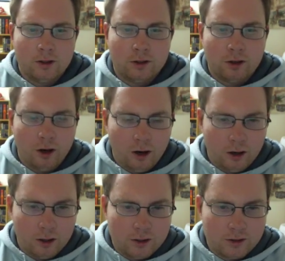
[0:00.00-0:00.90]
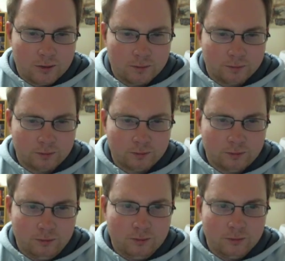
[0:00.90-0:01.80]
cards
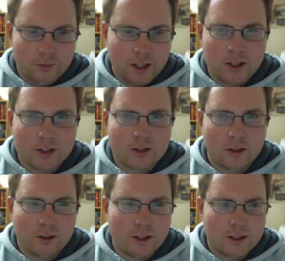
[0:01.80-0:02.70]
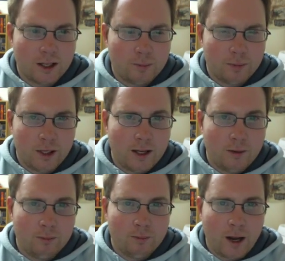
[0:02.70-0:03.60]
that just are things like
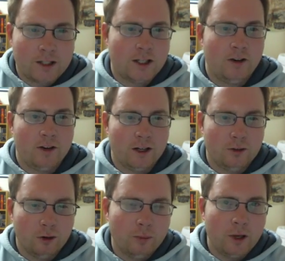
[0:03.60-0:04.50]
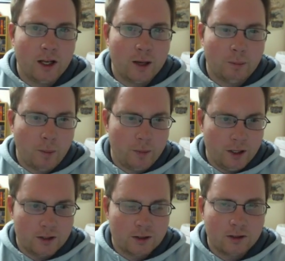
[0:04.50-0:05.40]
bacteria, or be like
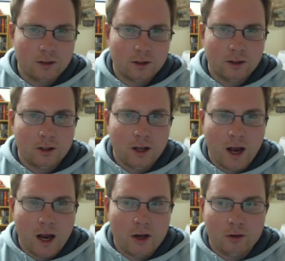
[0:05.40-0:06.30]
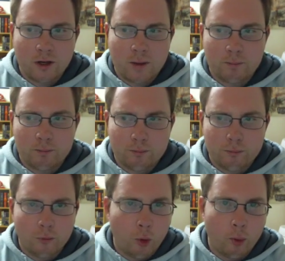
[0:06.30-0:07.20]
puppies, and you'll get
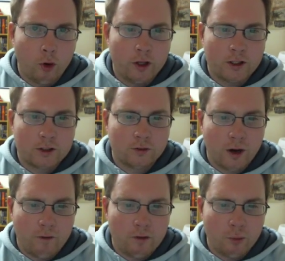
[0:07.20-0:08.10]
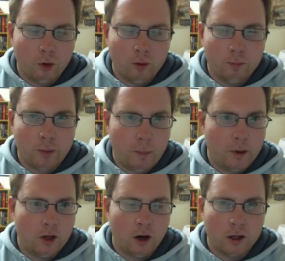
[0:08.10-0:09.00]
more points for having more
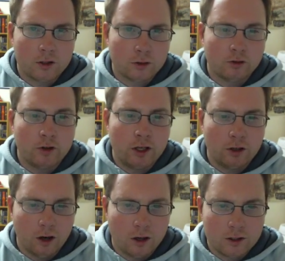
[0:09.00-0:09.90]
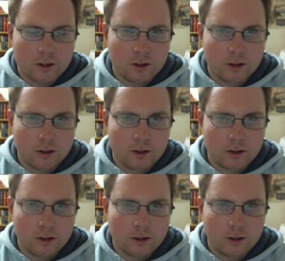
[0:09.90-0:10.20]
puppy cards or green cards.